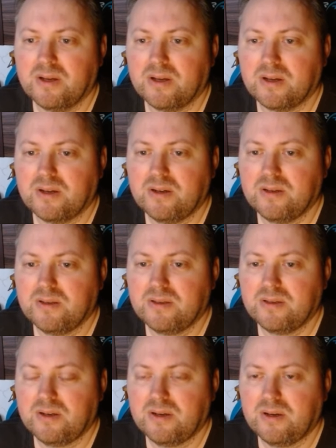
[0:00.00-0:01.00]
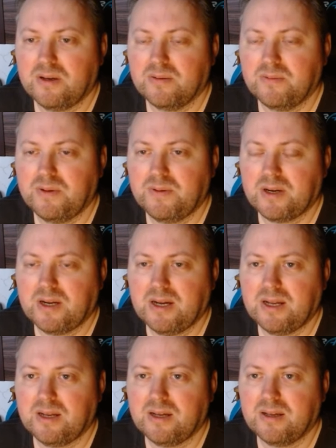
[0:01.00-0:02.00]
because we were
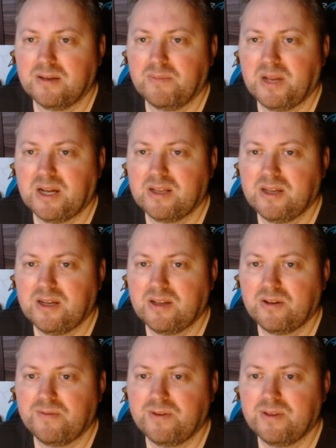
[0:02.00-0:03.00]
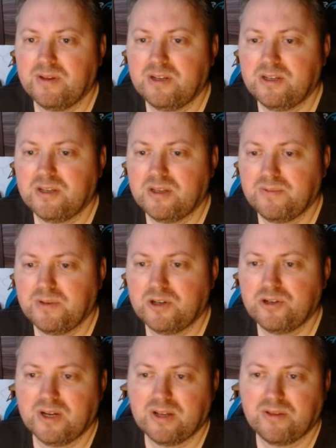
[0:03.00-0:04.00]
kind of black taking over the initiative, we're
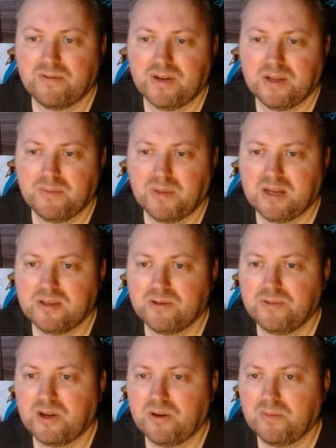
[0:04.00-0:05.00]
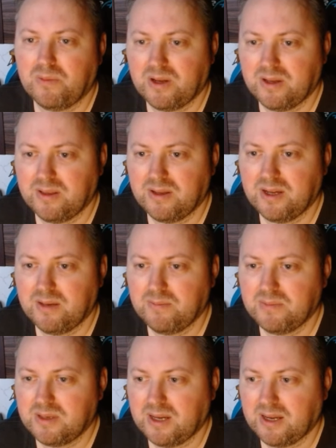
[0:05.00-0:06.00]
trying to fight back, so we complicate the game,
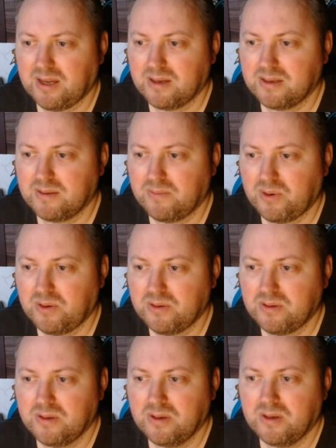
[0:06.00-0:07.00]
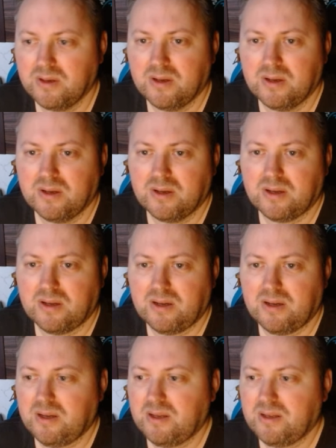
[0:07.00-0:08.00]
sacking some pawns.
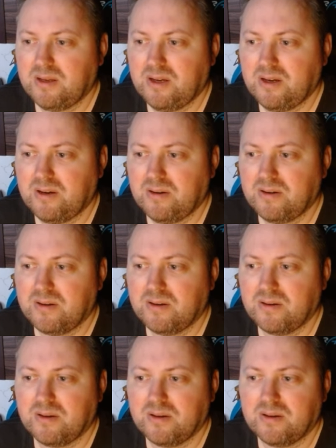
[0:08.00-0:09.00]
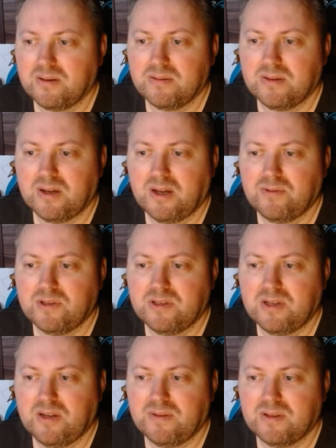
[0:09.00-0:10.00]
And here I would
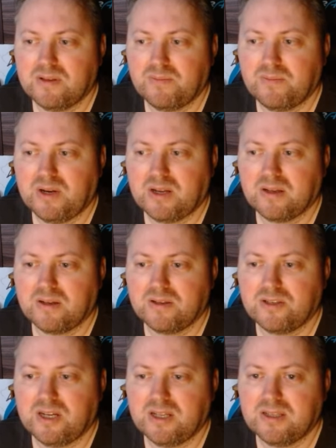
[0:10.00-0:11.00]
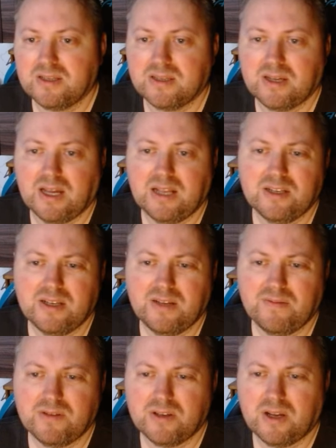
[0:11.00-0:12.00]
say even some practical chances.
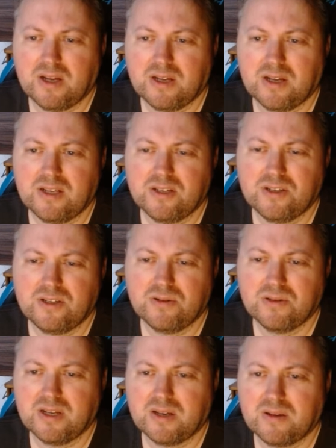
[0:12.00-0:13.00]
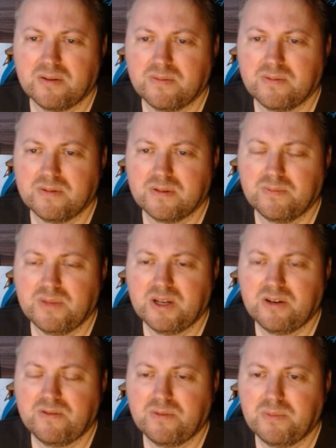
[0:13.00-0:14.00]
Engine shows like
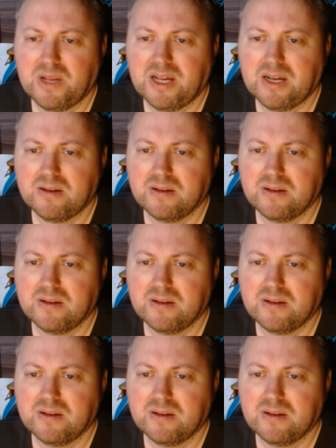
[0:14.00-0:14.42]
better for black,